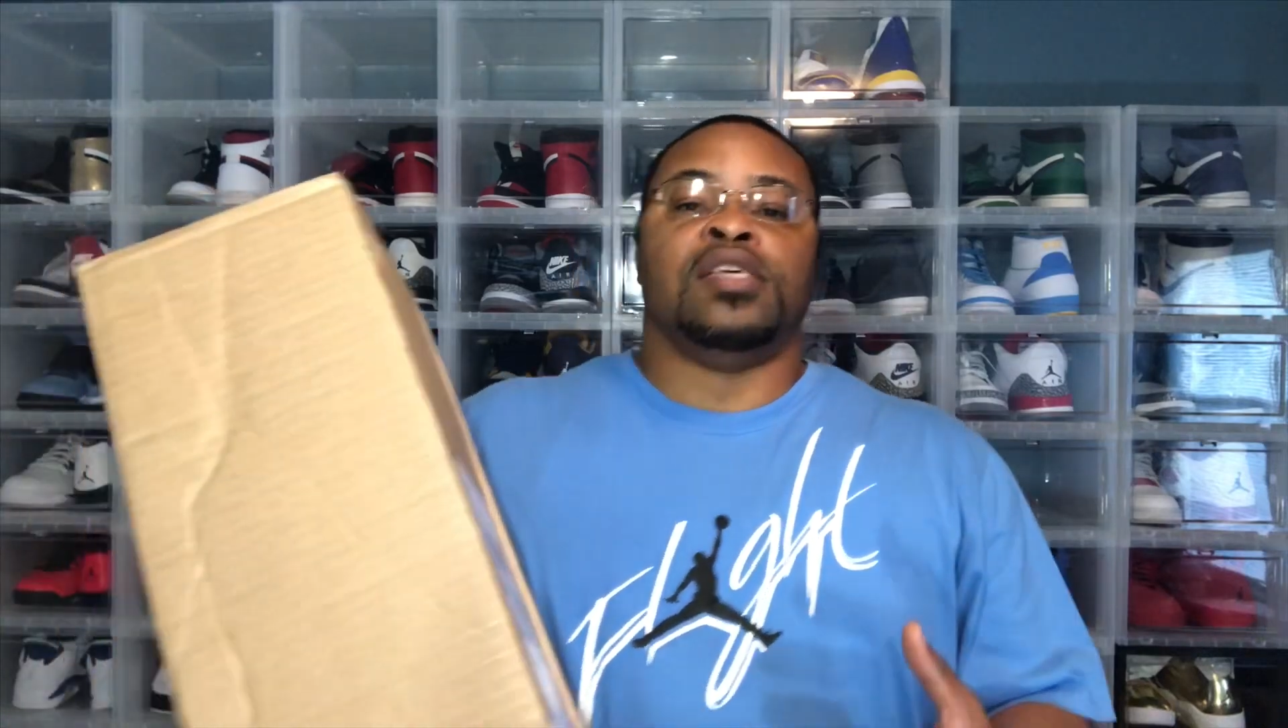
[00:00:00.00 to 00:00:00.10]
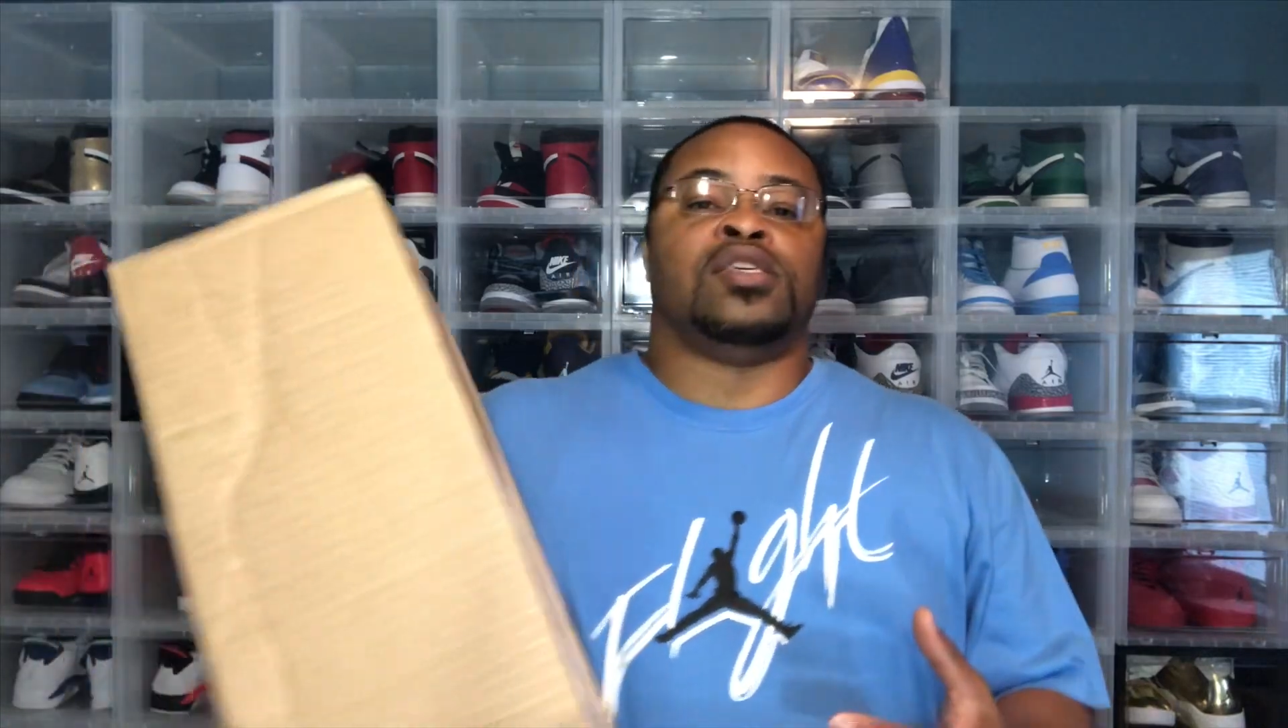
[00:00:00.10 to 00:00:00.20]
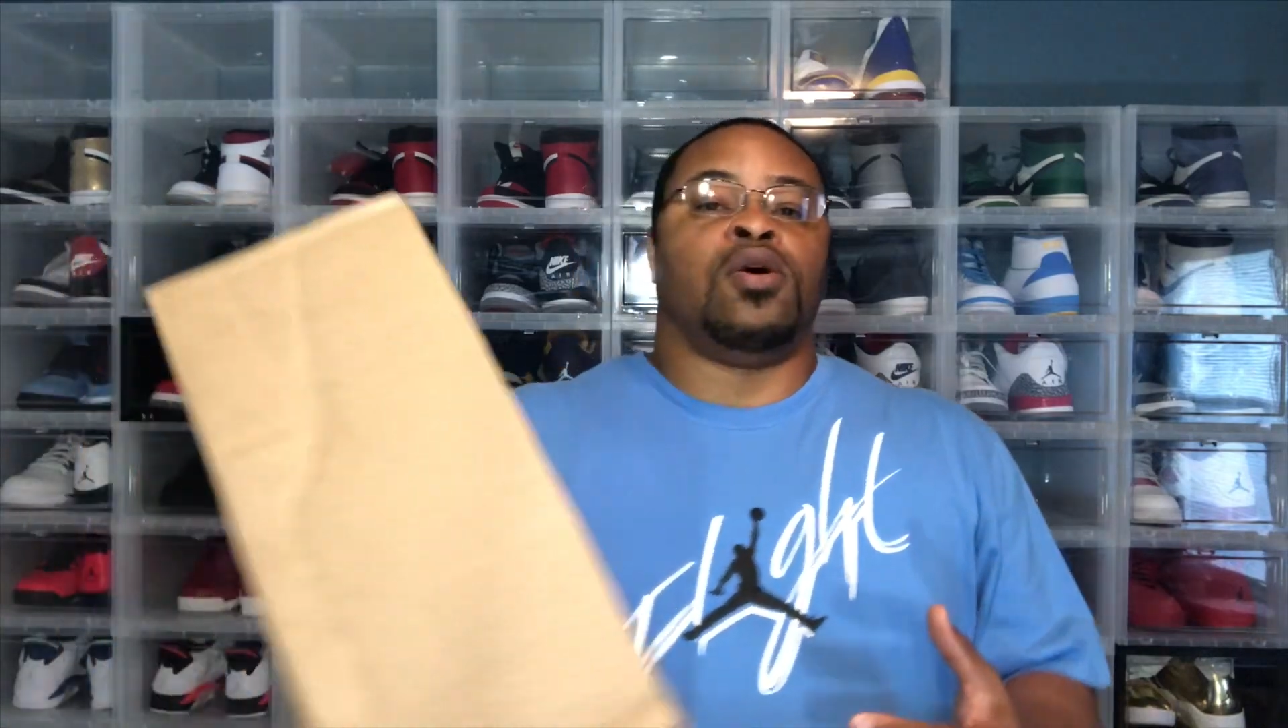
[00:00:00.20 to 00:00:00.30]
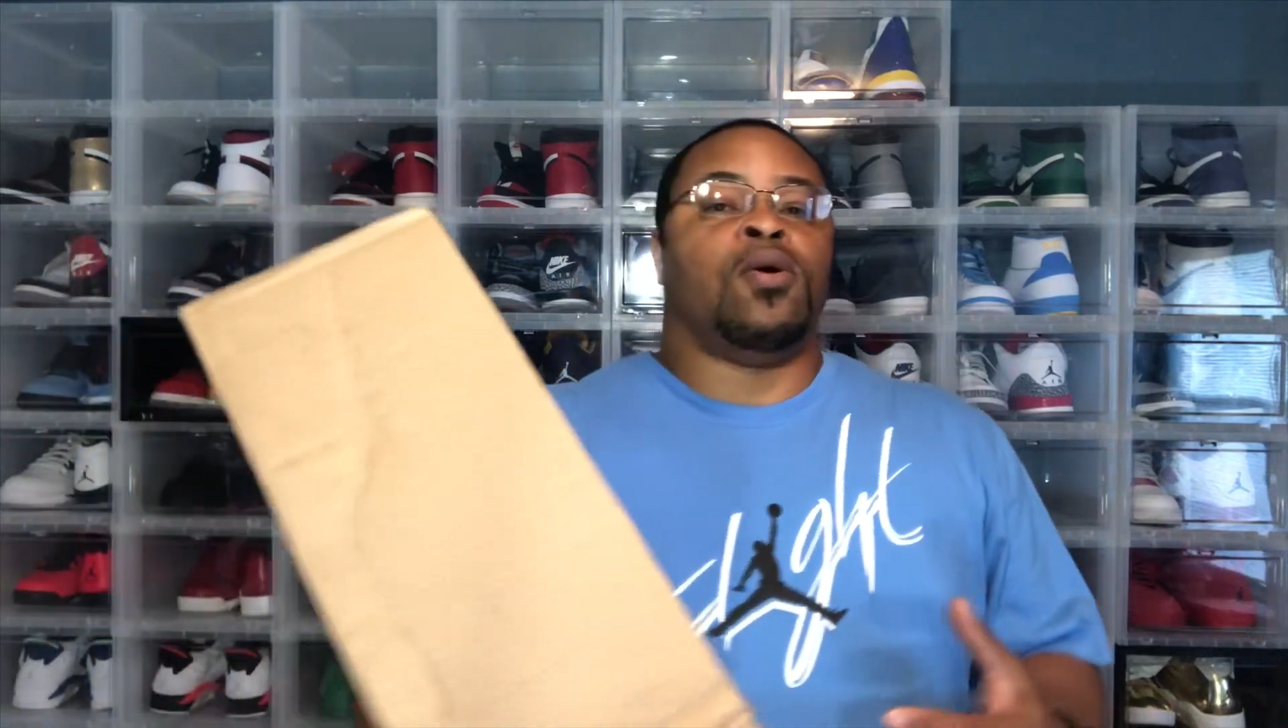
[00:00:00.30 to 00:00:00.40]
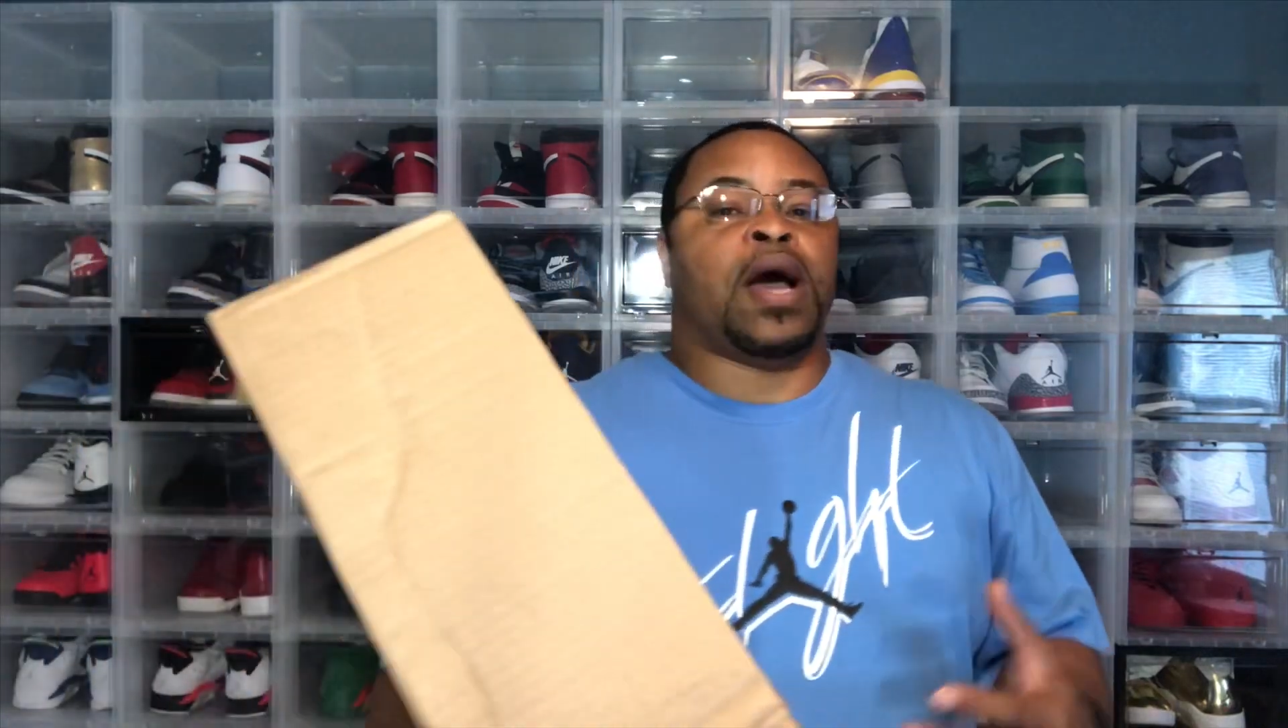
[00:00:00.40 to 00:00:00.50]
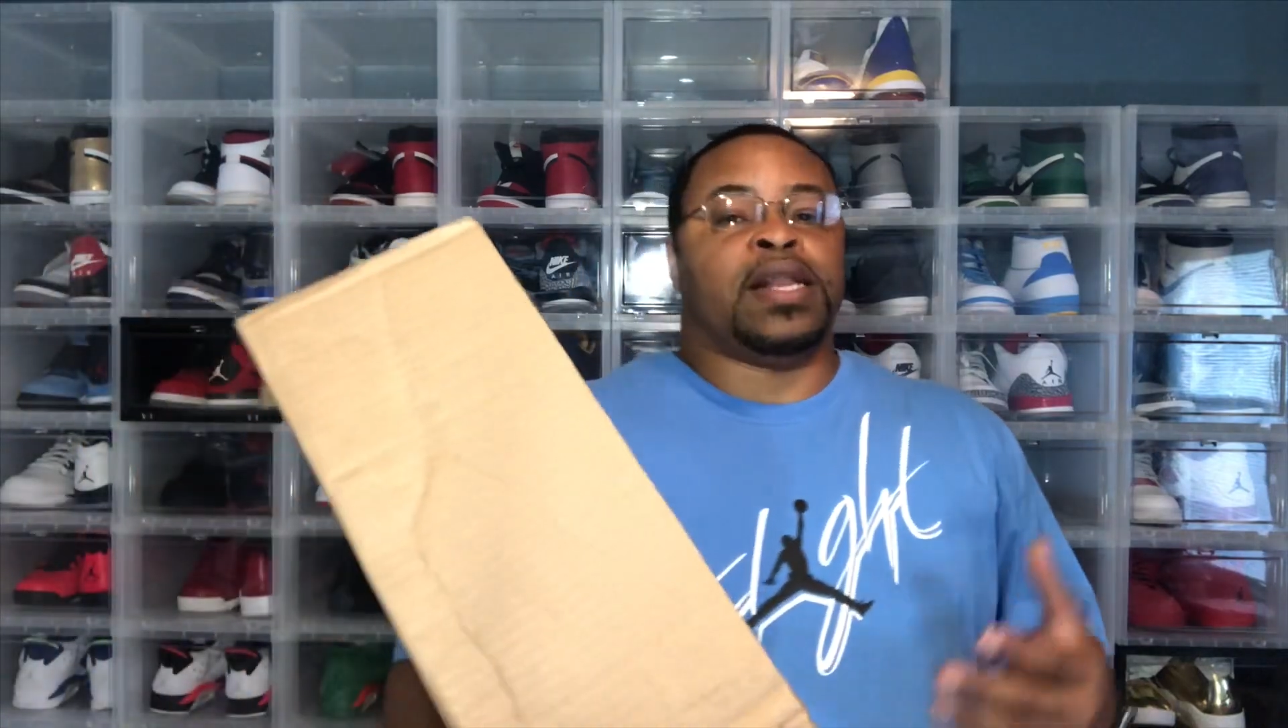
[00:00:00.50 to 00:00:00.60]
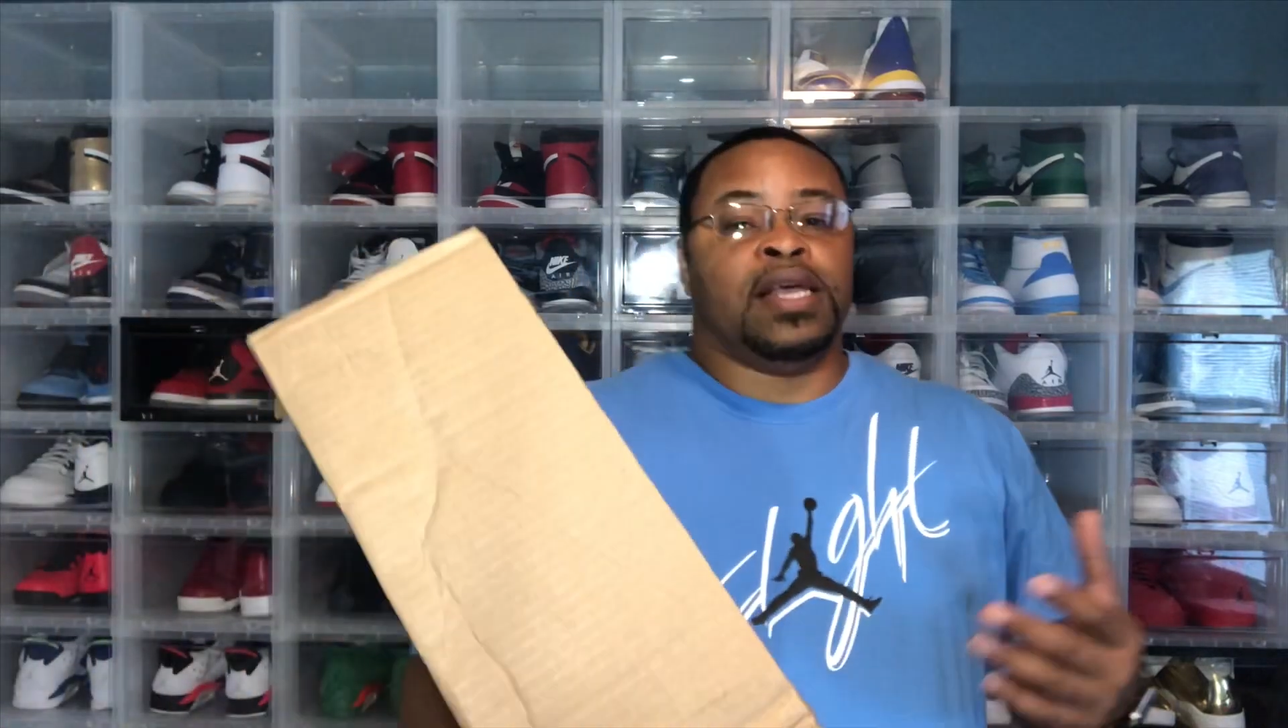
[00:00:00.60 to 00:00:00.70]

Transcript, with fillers: So I